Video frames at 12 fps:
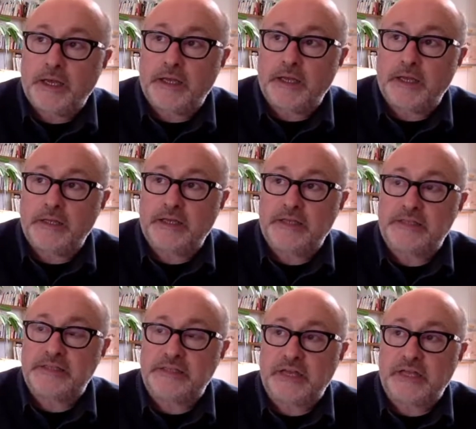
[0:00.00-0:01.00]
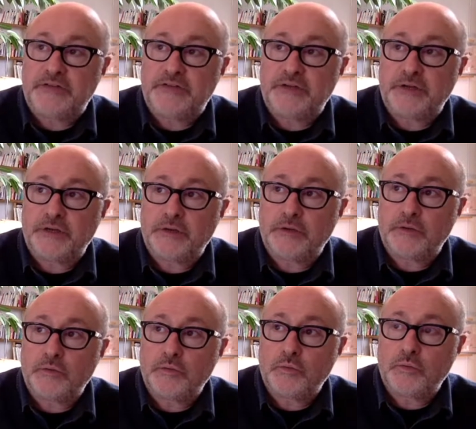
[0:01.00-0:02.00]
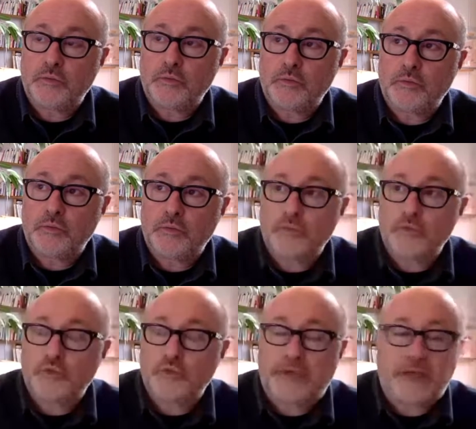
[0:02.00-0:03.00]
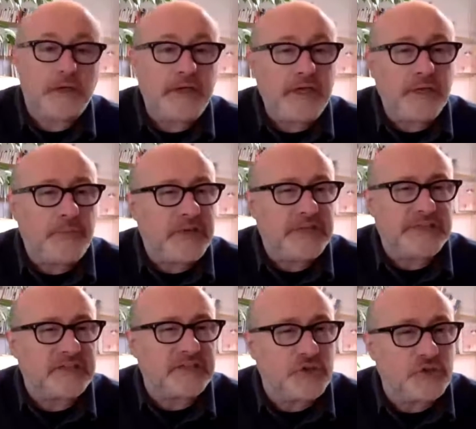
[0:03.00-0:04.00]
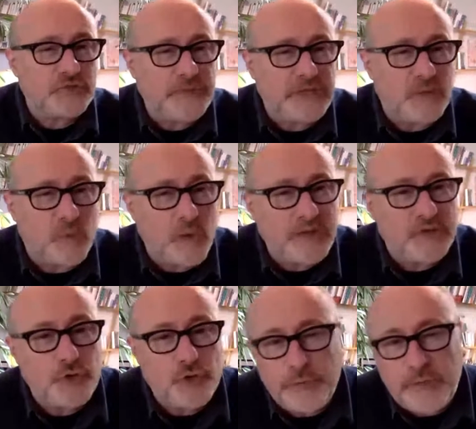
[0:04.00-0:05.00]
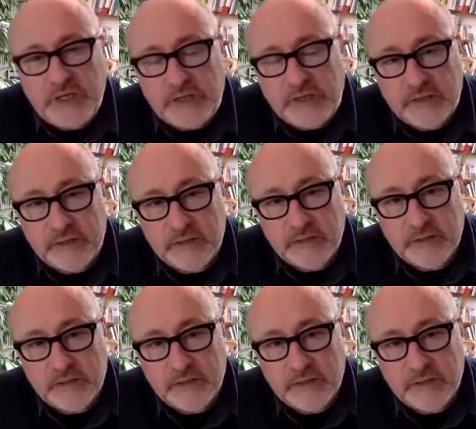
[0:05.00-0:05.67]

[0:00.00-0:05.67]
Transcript: And I said to my colleague, please excuse me, what do you mean?